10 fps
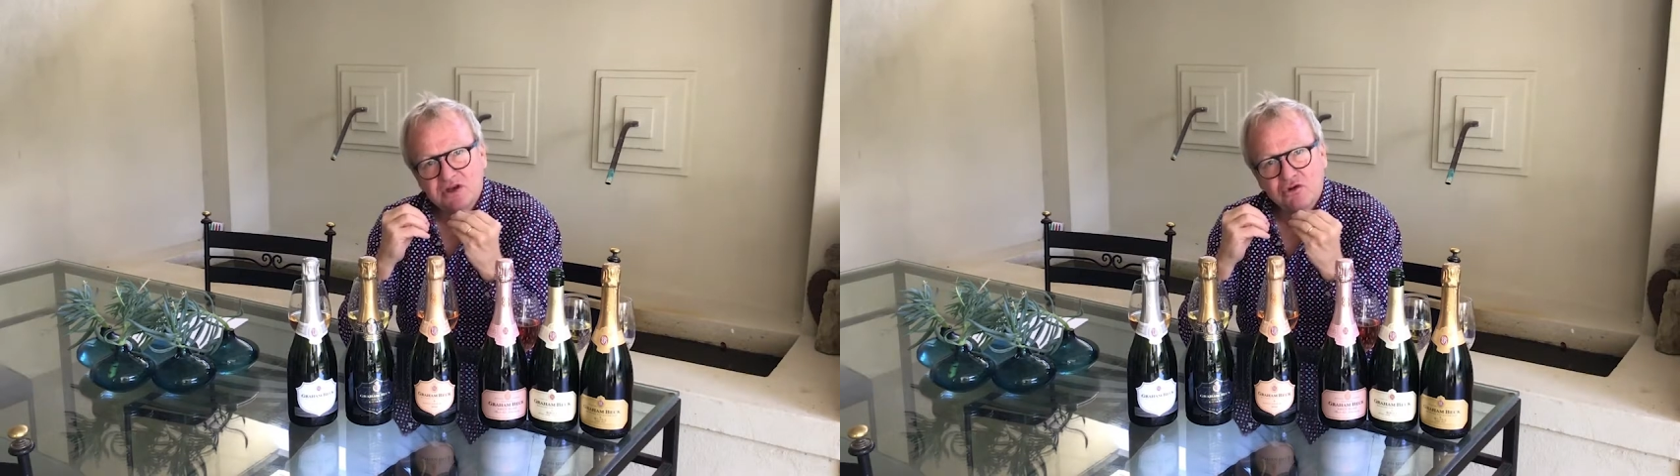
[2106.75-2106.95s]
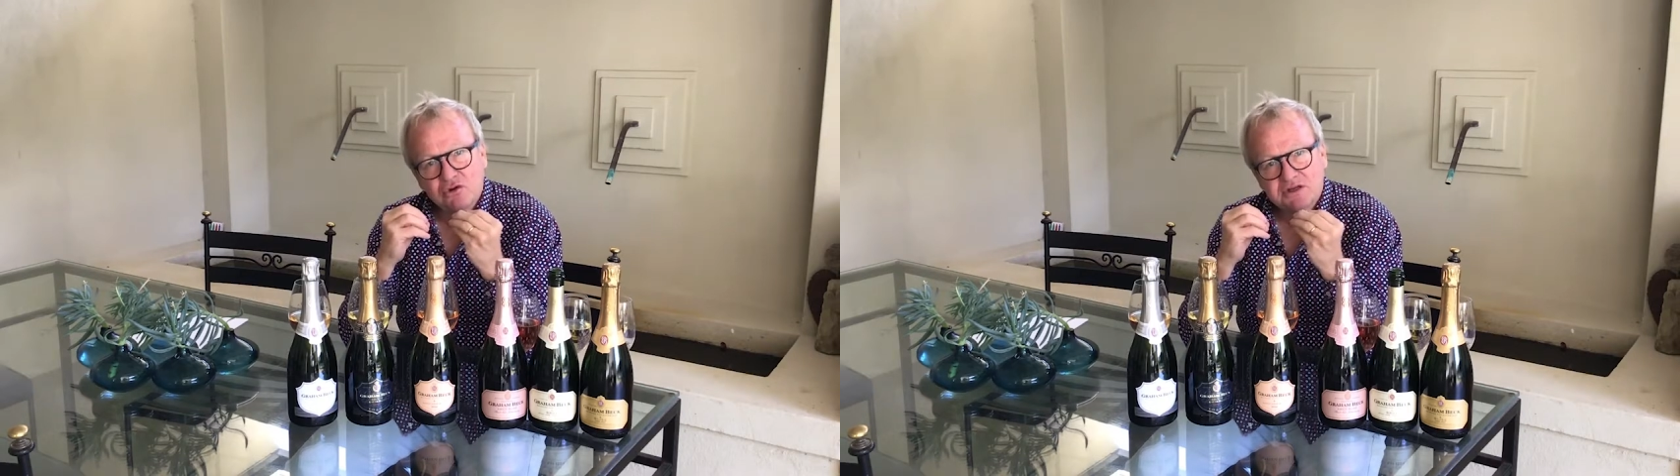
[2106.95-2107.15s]

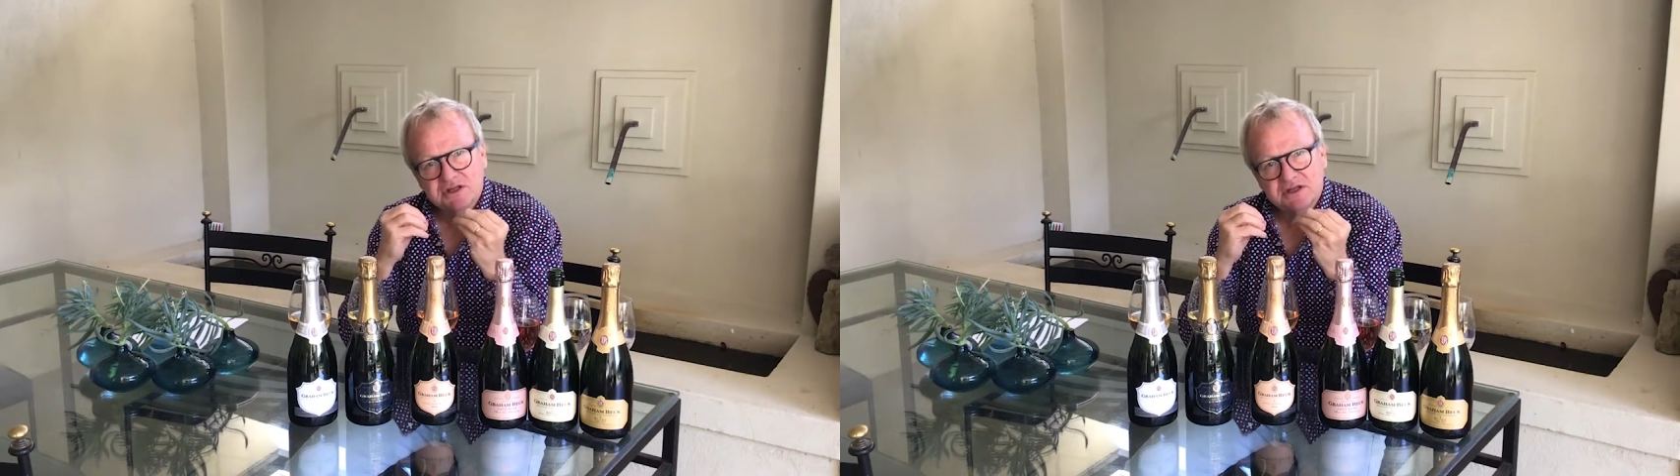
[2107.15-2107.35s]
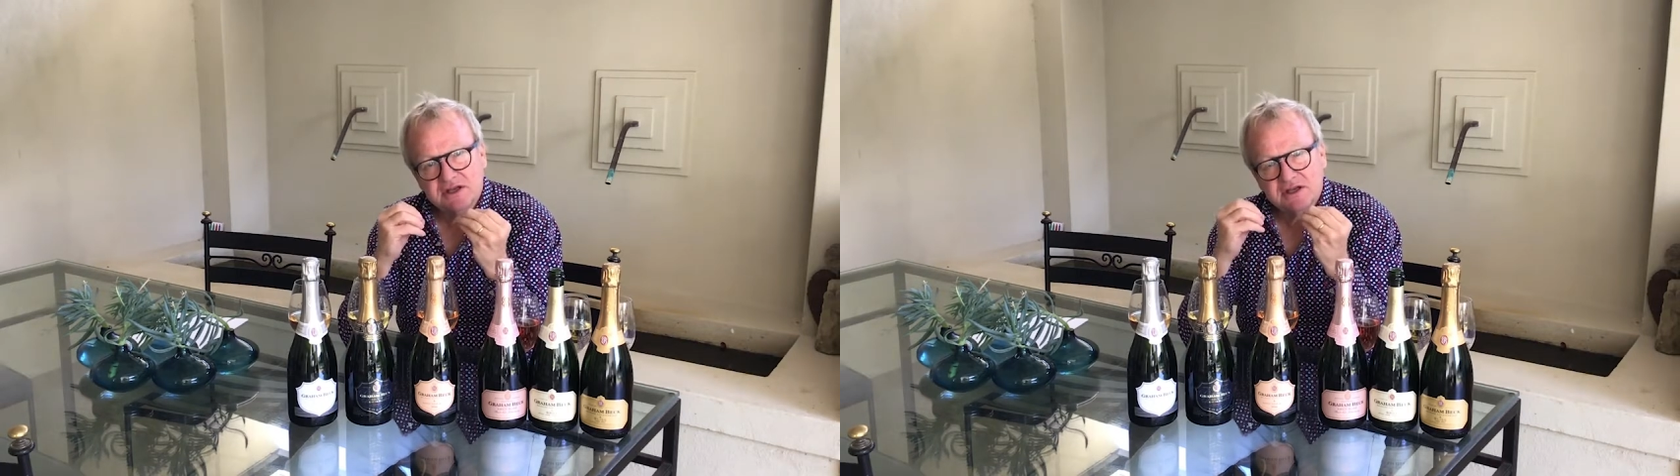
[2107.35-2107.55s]

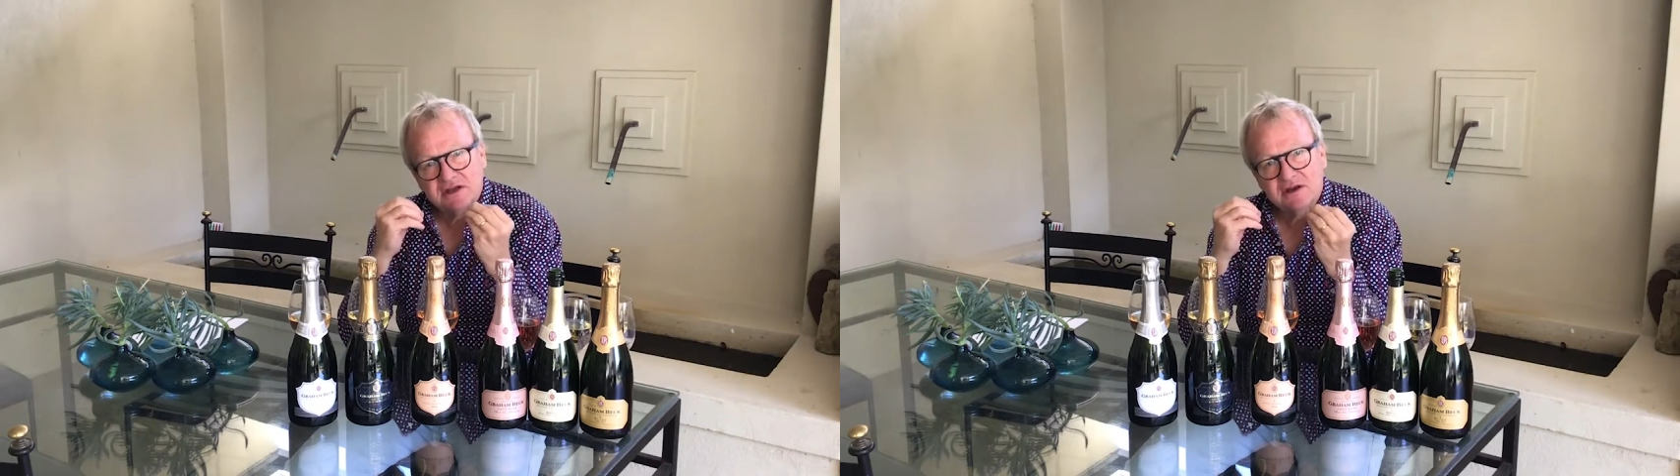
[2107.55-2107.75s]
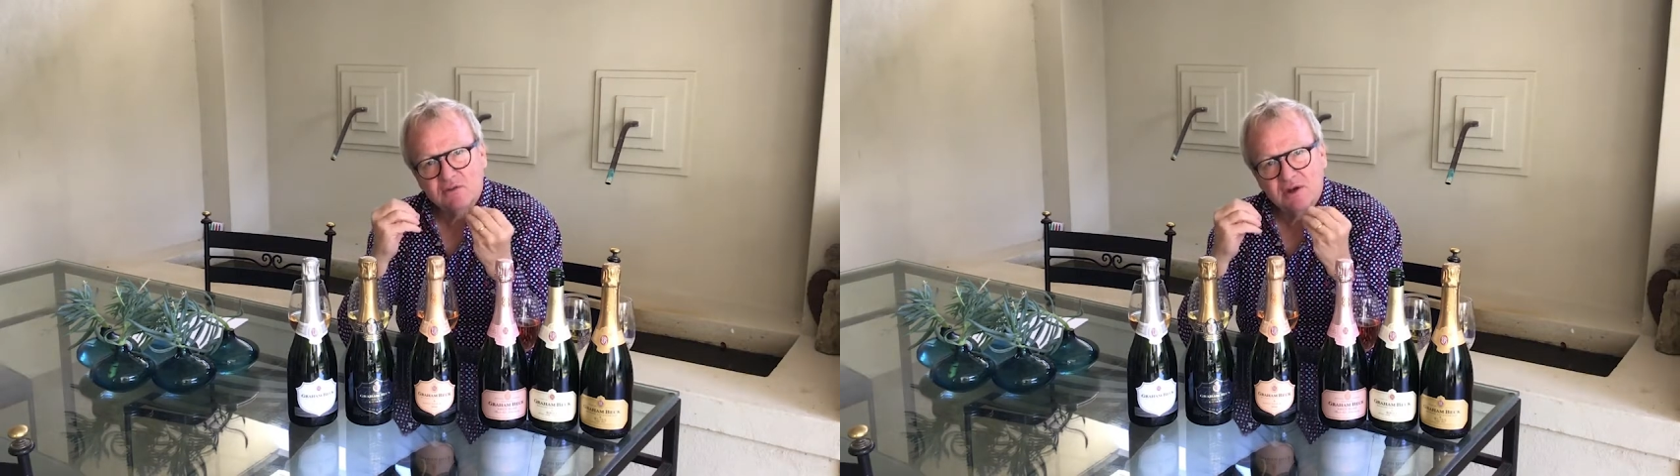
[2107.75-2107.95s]
acrosity
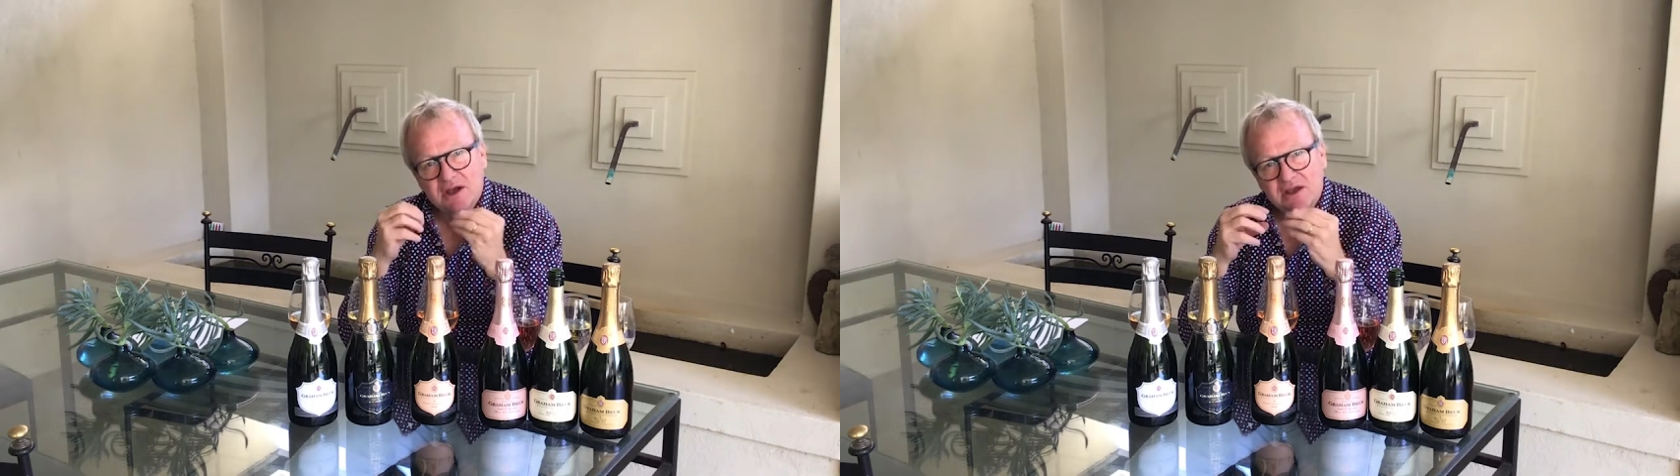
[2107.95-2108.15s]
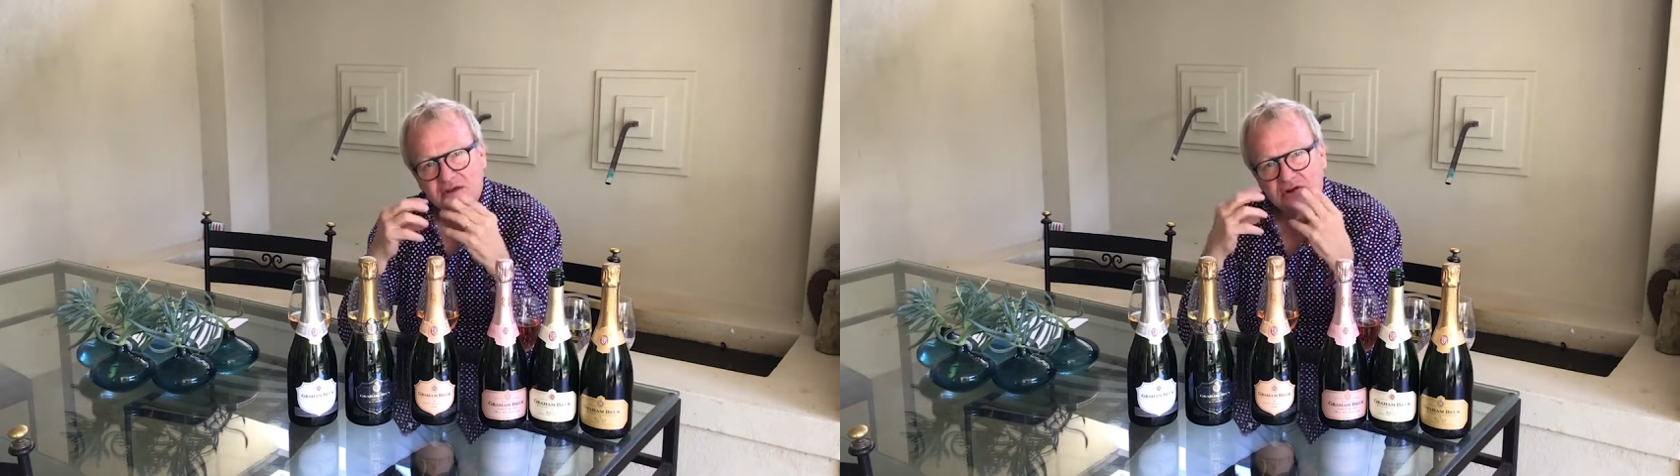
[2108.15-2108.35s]
in a
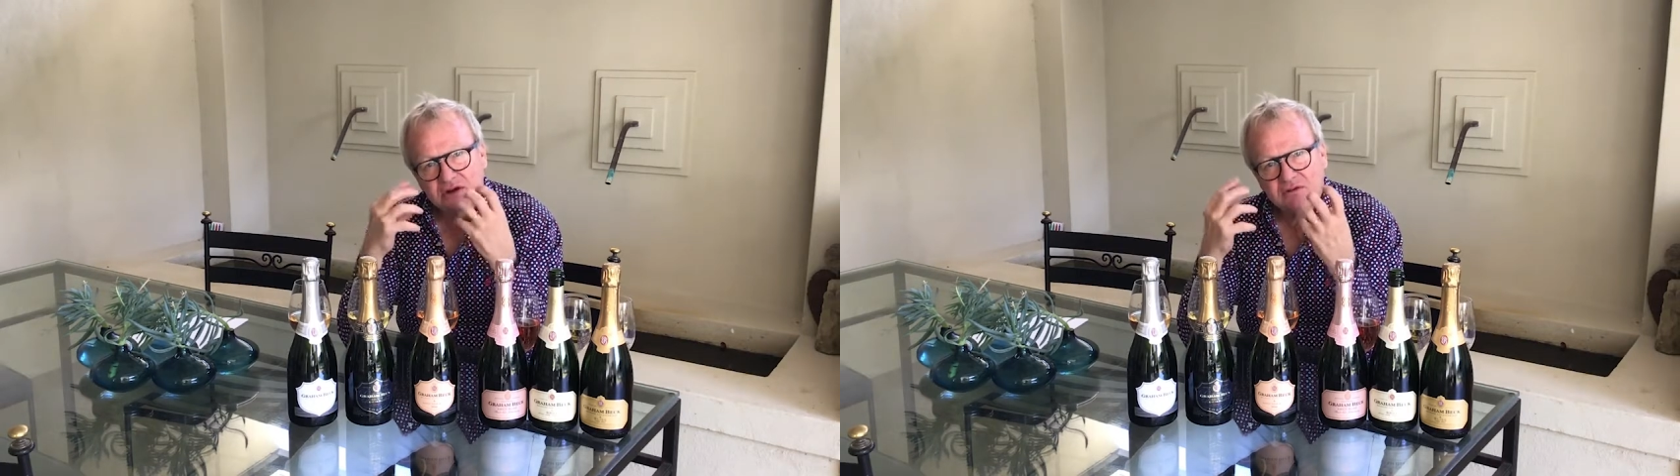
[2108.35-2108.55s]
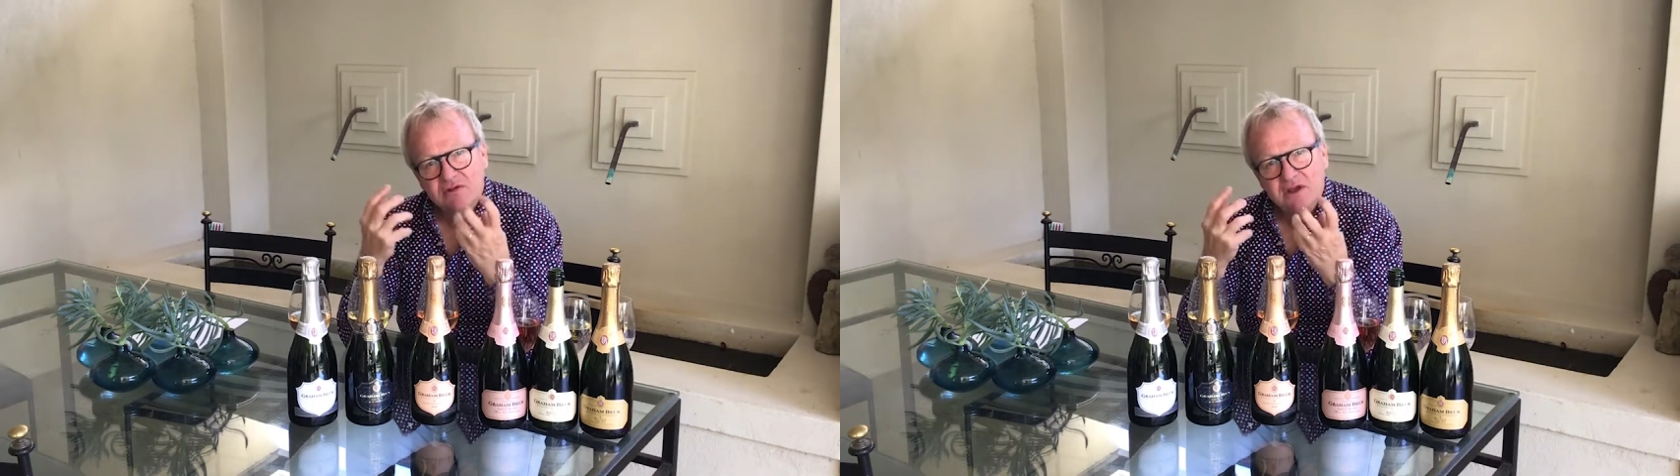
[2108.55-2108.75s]
way, you
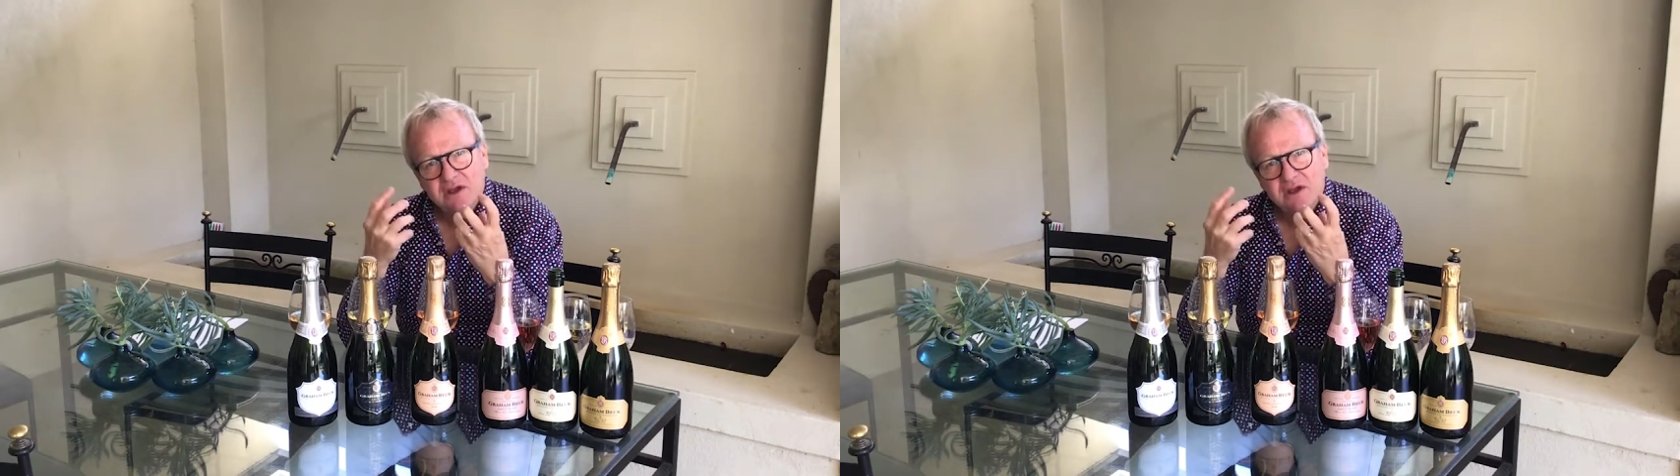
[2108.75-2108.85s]
know,